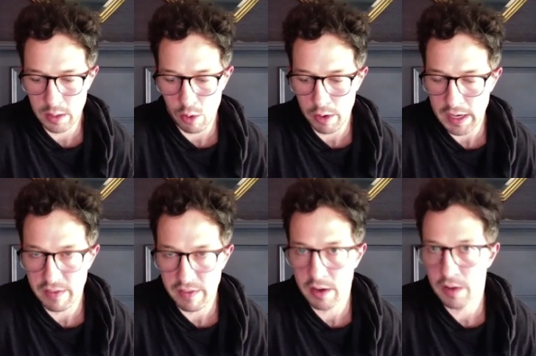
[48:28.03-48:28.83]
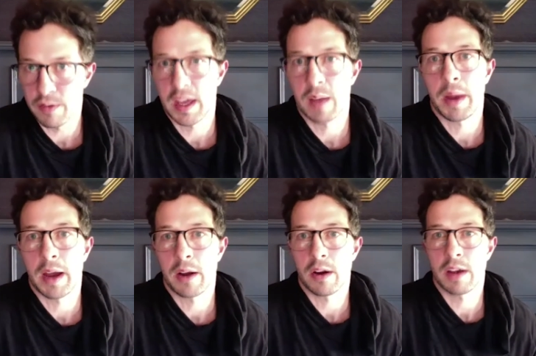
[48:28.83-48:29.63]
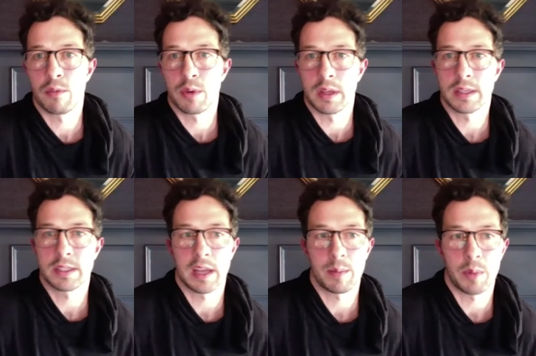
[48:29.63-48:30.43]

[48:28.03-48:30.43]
or any vendor for that matter, have really stepped